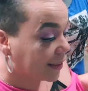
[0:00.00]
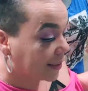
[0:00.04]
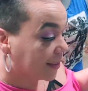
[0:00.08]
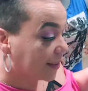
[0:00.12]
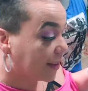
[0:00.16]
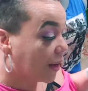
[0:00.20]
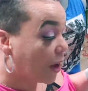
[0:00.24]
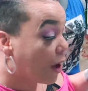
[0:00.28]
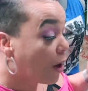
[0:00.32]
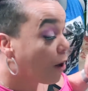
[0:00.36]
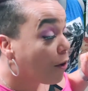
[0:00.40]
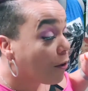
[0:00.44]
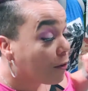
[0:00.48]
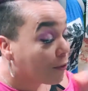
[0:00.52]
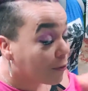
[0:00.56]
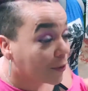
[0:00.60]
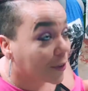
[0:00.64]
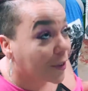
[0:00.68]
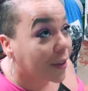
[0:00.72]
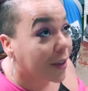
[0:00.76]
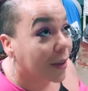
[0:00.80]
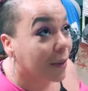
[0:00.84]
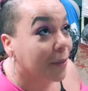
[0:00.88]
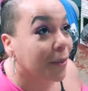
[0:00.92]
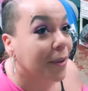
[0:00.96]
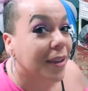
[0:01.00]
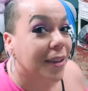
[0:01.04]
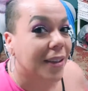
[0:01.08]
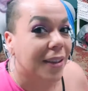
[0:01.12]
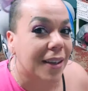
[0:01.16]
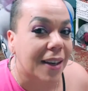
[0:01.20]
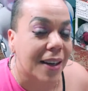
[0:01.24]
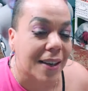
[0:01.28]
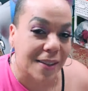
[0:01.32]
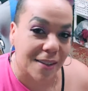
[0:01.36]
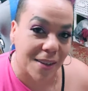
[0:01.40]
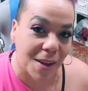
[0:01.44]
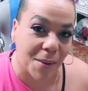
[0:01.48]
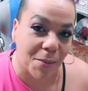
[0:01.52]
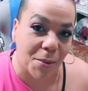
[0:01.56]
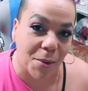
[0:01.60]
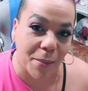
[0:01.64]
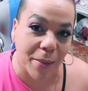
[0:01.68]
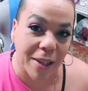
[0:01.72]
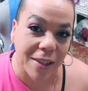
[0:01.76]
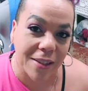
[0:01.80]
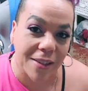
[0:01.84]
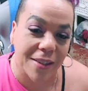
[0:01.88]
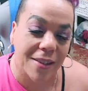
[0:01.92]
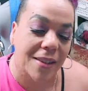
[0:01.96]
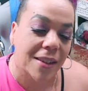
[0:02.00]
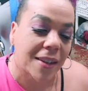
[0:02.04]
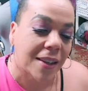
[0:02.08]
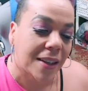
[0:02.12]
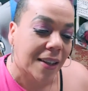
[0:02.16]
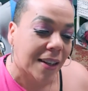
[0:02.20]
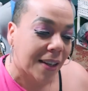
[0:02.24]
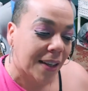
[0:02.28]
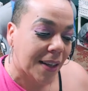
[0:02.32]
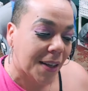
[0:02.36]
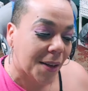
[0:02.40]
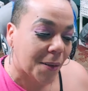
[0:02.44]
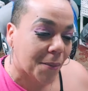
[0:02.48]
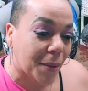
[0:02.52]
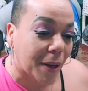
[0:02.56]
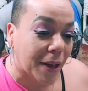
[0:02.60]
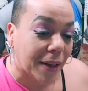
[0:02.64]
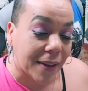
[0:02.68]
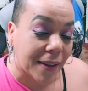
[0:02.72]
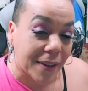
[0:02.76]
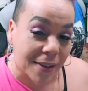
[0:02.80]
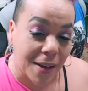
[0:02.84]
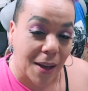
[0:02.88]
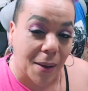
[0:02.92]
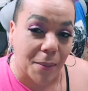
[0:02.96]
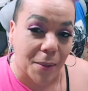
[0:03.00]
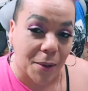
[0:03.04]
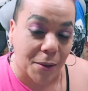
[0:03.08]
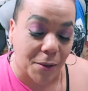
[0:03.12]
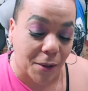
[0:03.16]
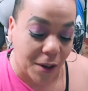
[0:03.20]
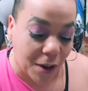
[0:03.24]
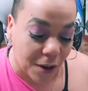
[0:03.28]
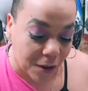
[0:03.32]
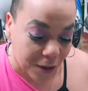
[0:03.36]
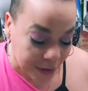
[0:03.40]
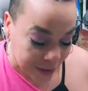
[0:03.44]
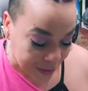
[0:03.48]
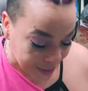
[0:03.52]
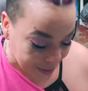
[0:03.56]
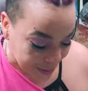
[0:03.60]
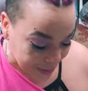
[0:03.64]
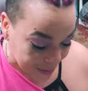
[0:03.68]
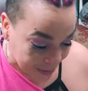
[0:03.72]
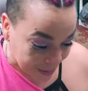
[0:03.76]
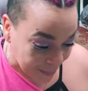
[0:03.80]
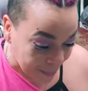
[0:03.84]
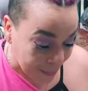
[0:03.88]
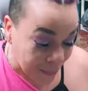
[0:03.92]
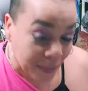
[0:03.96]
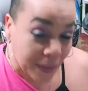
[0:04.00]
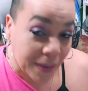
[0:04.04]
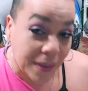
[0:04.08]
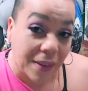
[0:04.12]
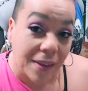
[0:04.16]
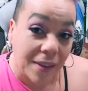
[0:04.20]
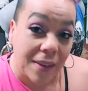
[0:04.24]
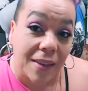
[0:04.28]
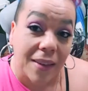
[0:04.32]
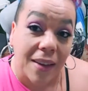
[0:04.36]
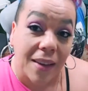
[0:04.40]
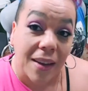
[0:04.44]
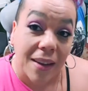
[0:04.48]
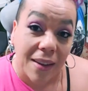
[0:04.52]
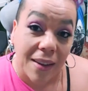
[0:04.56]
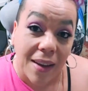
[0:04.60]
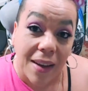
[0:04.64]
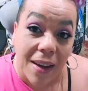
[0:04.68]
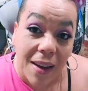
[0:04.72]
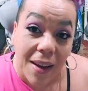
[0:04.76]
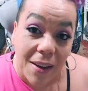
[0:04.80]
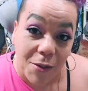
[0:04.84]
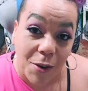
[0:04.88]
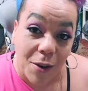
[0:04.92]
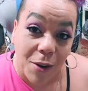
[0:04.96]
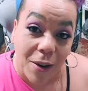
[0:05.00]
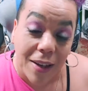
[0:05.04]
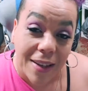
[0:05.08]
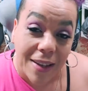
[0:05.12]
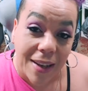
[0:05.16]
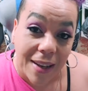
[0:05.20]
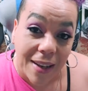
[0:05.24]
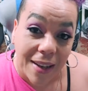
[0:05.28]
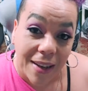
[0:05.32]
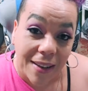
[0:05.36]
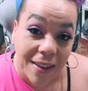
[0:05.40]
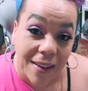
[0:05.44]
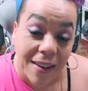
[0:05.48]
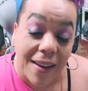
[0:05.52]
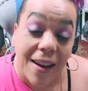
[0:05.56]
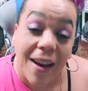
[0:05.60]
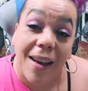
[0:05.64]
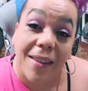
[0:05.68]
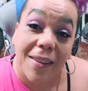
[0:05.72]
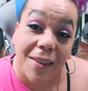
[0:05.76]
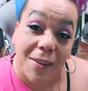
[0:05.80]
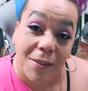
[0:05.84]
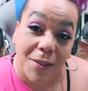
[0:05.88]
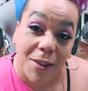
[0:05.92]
Hopefully within the next couple of months. But it's coming regardless. Have a great day. I love you